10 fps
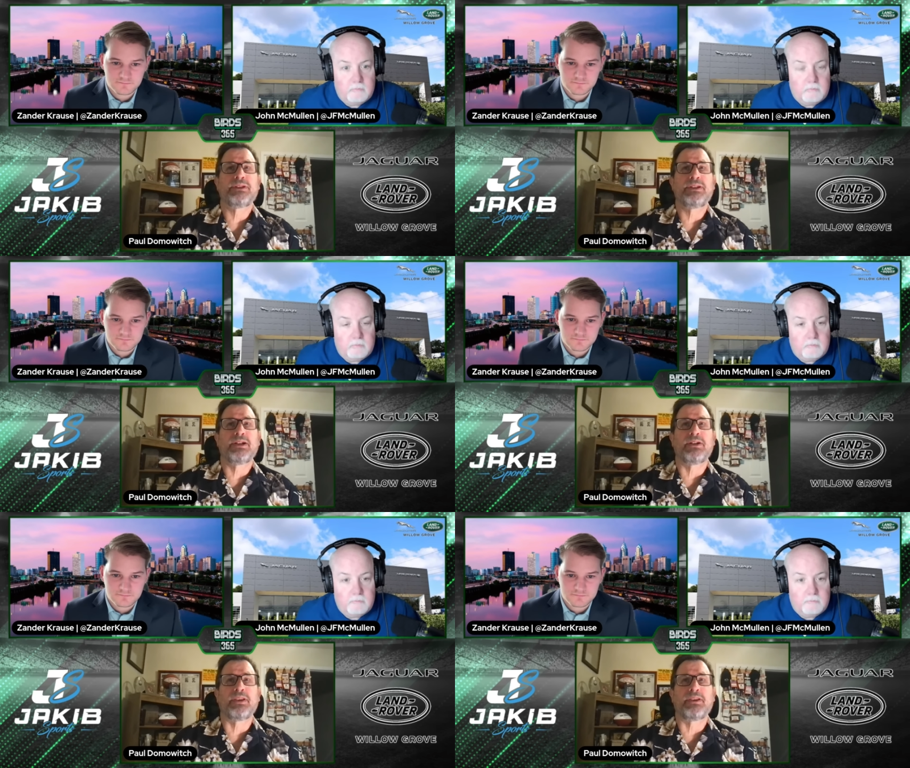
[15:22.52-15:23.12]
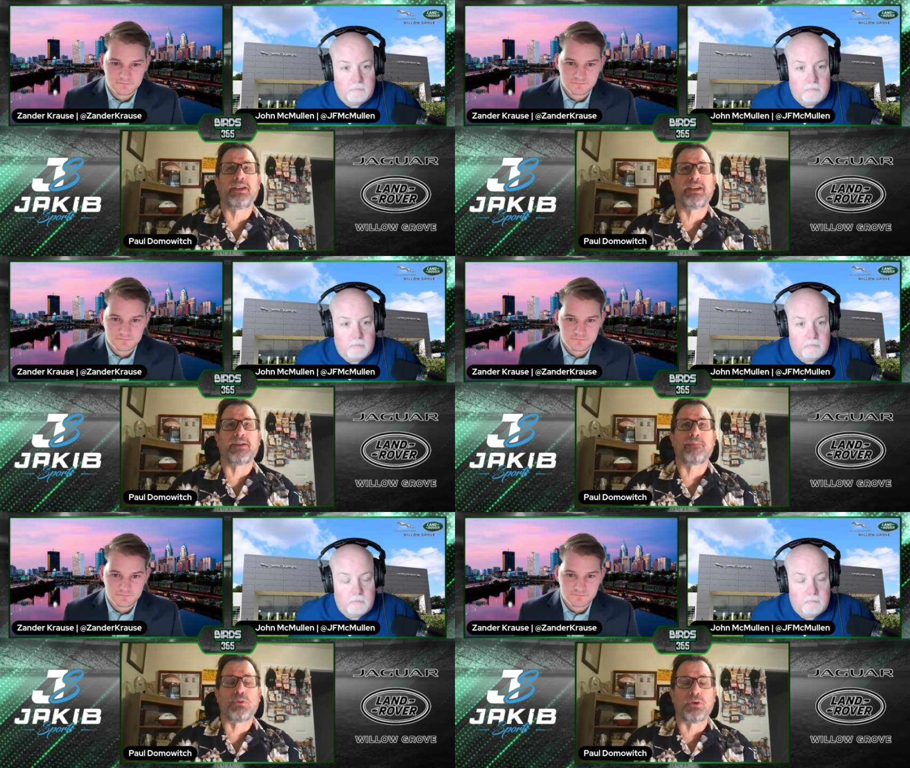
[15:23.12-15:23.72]
Speaker 1: you know the
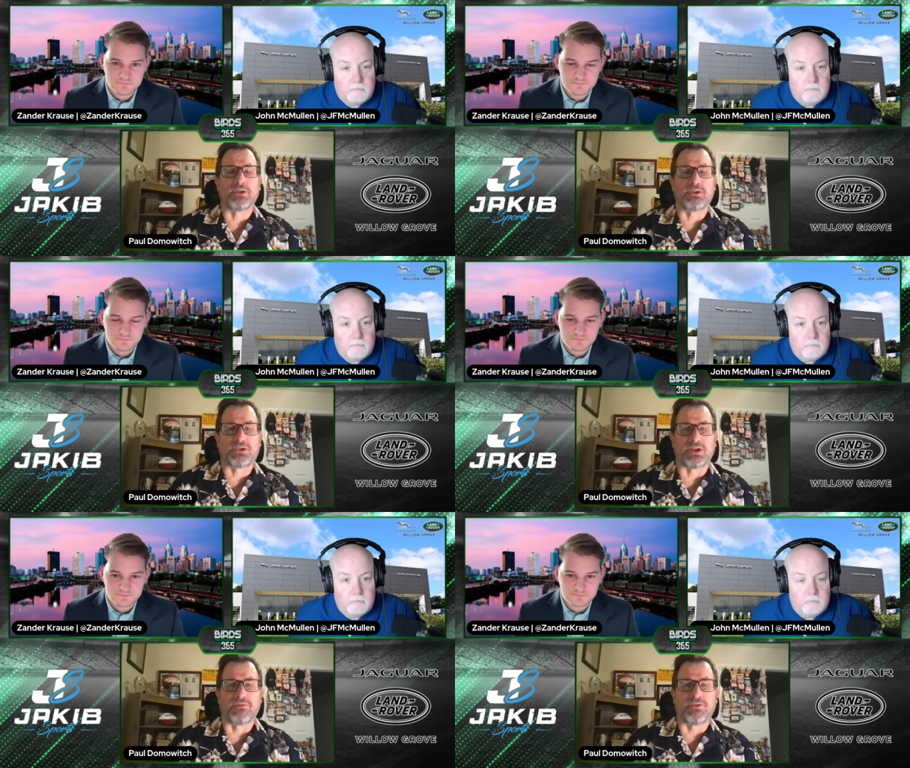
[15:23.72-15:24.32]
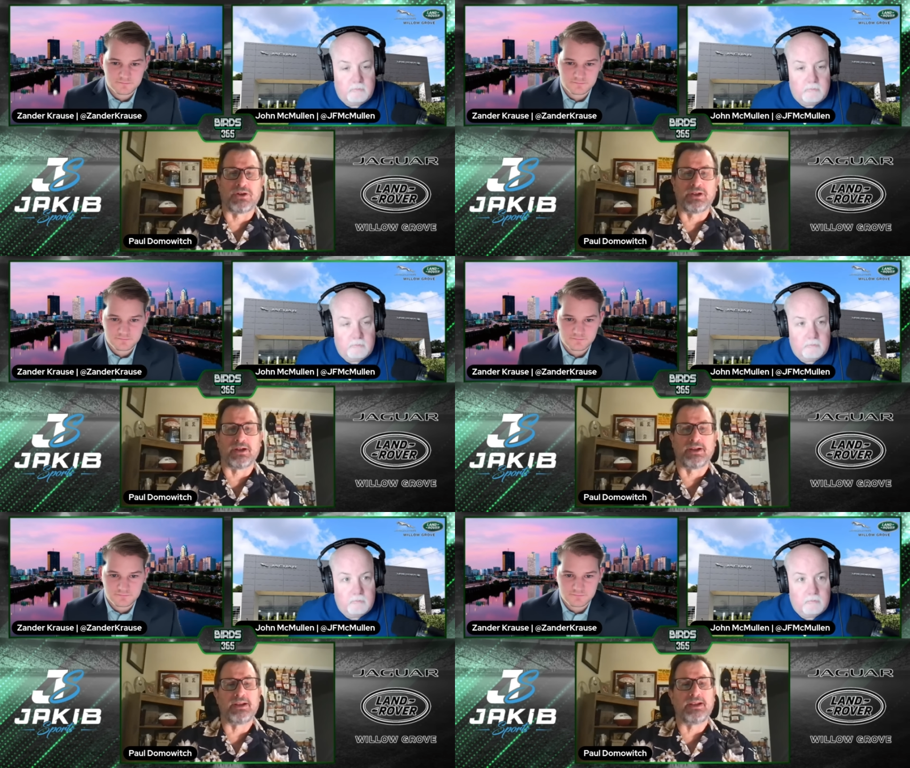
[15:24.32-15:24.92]
importance of you
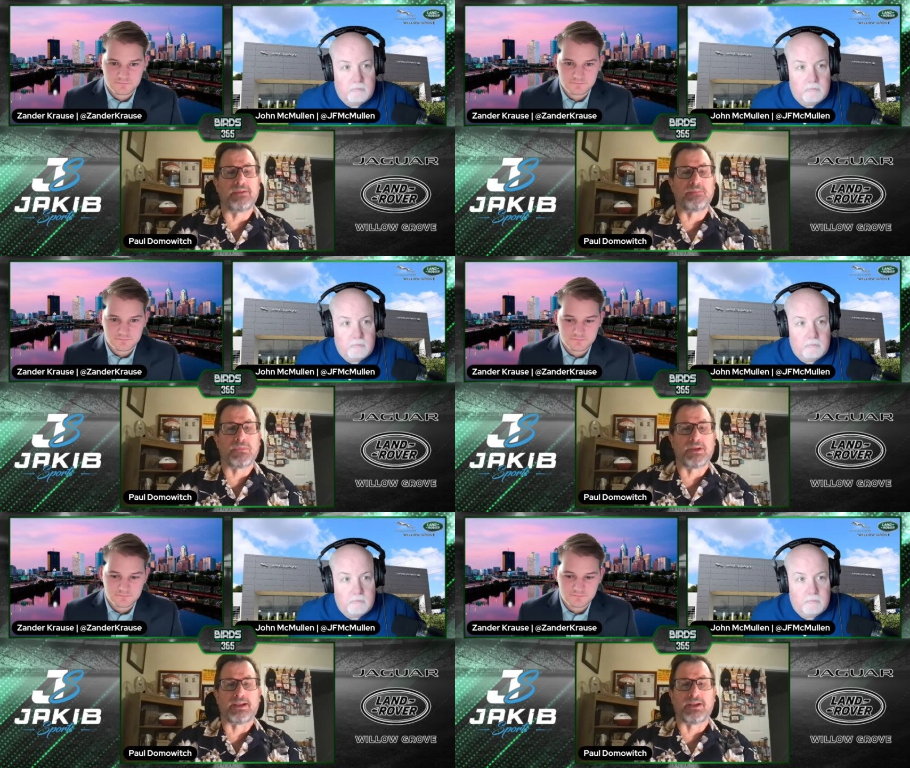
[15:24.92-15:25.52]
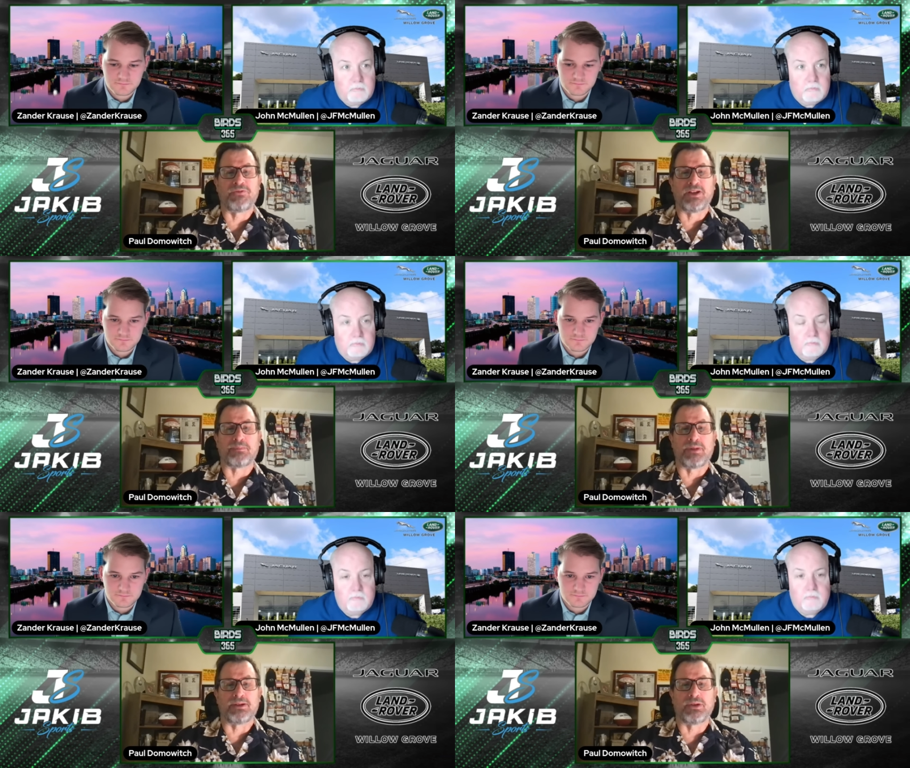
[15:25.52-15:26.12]
know I think
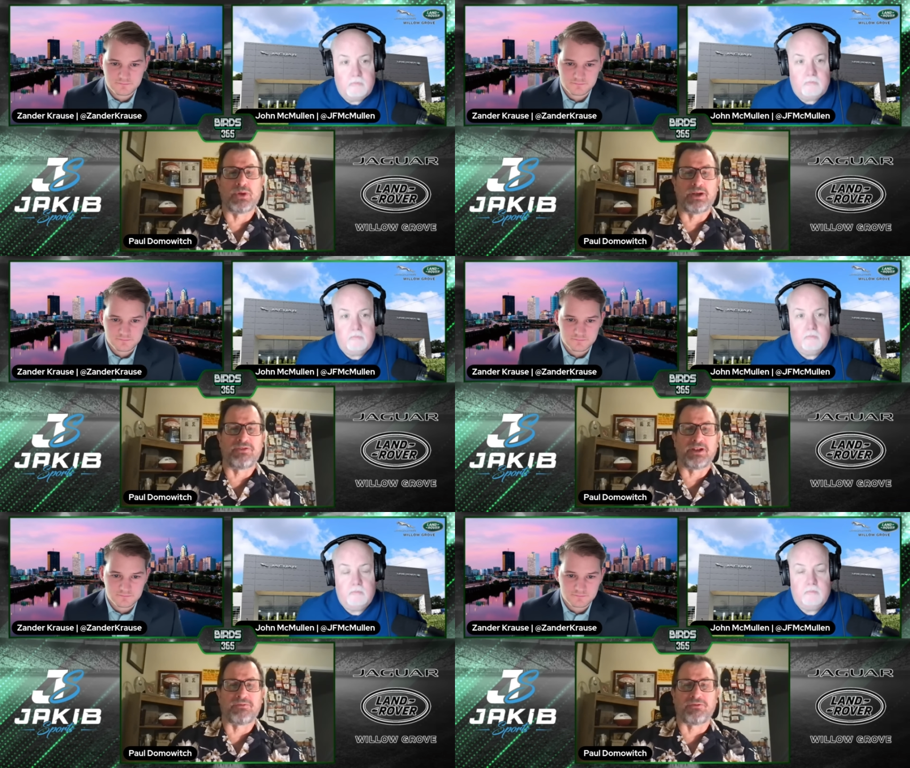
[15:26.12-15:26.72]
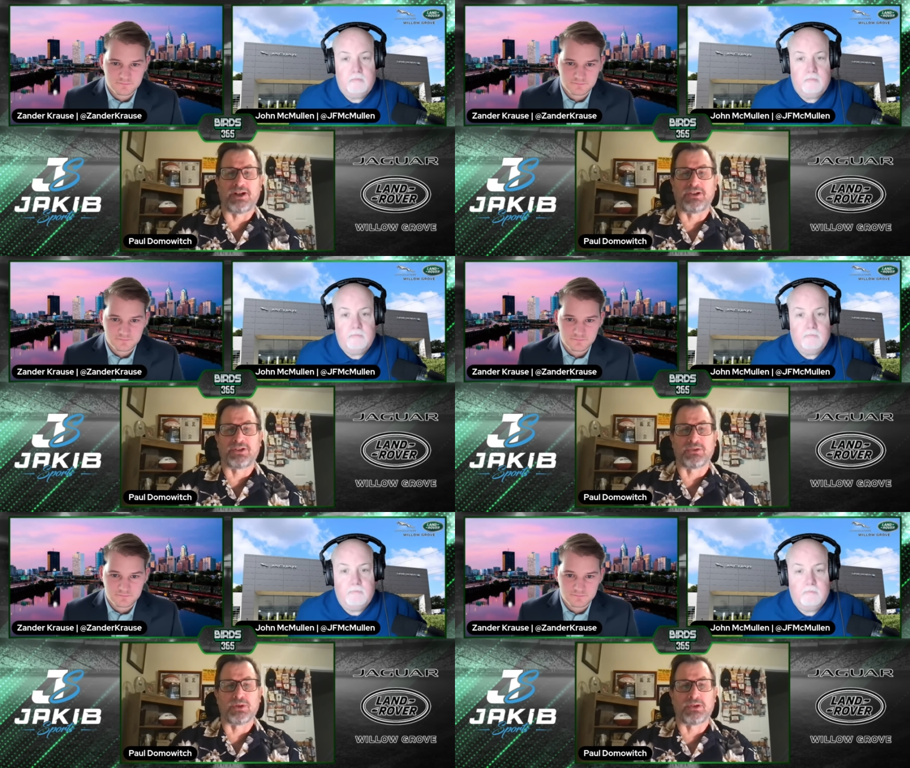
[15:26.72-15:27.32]
Vic the way Vic phrased
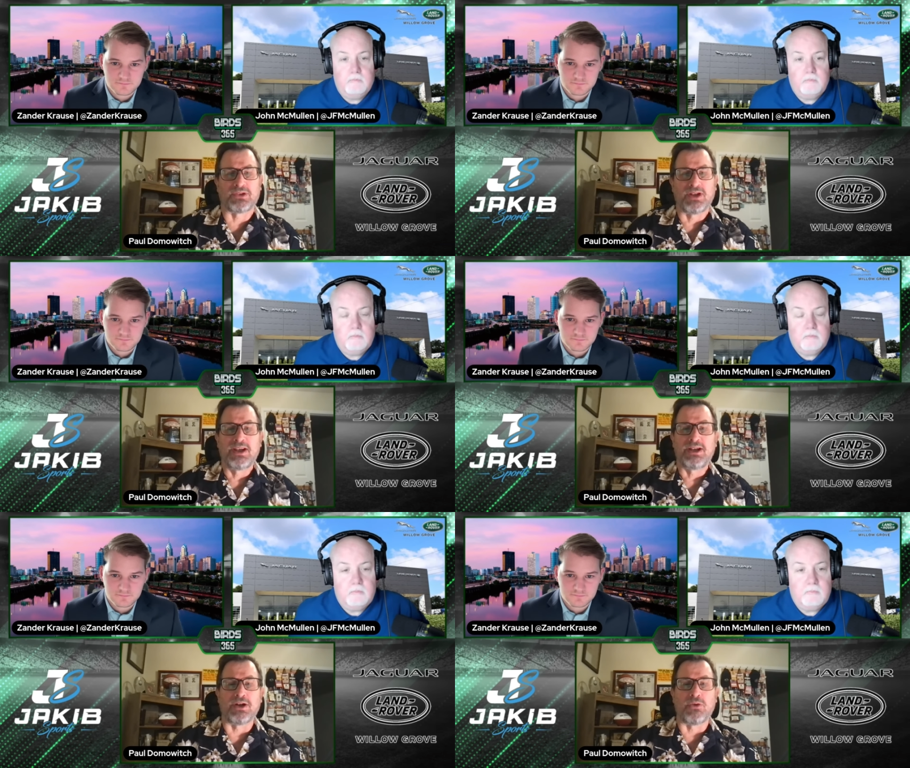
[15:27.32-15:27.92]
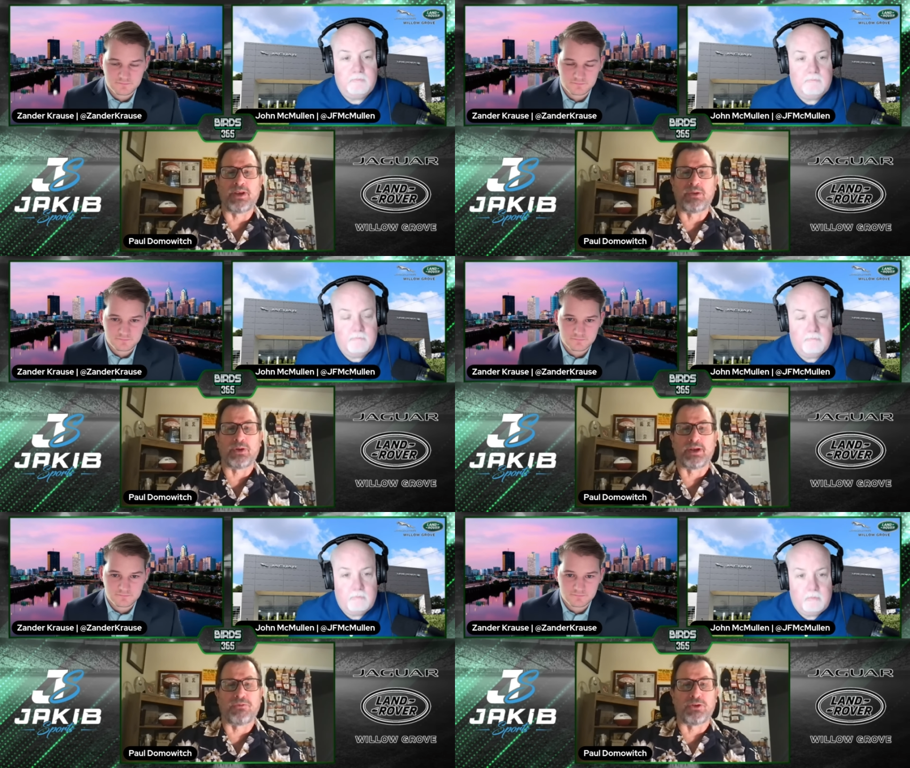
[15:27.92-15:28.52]
it was you know we,
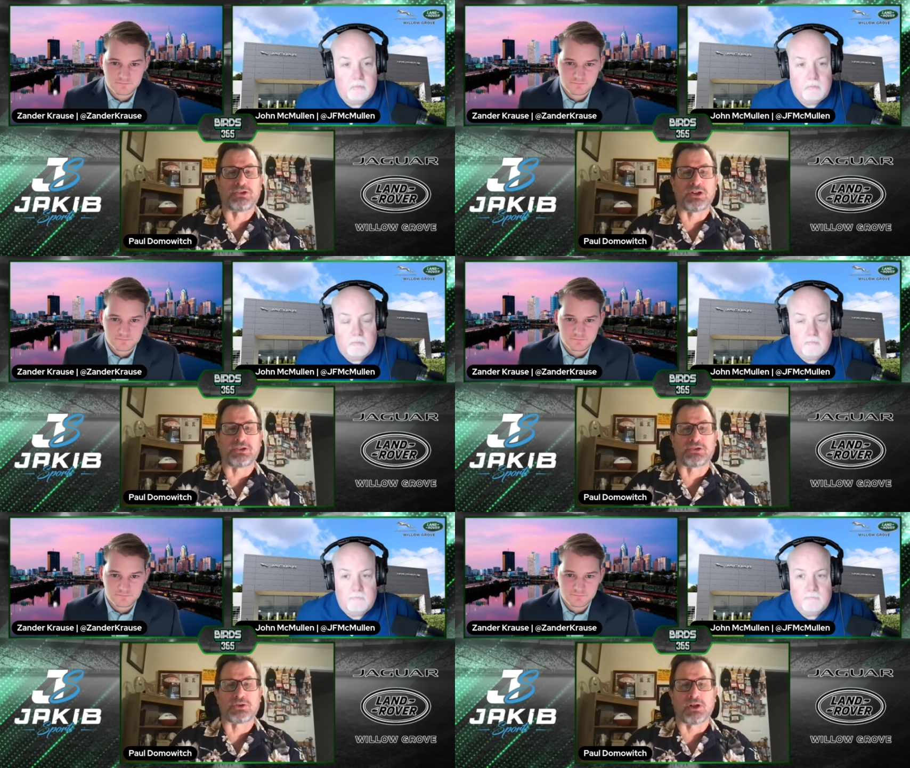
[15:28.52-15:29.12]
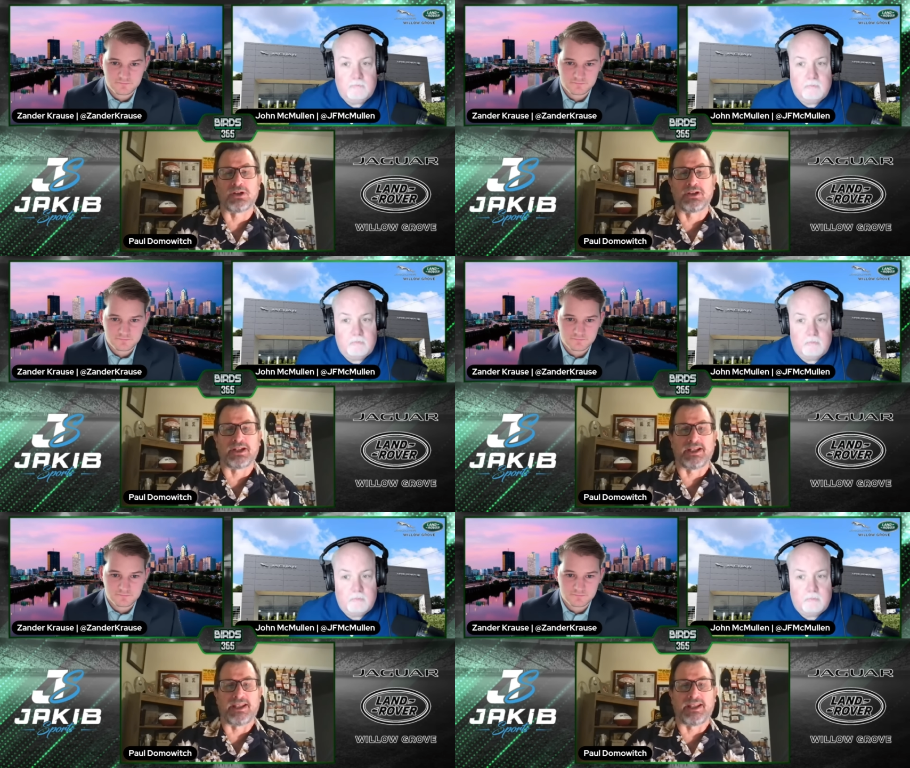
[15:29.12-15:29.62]
we if we start to struggle in a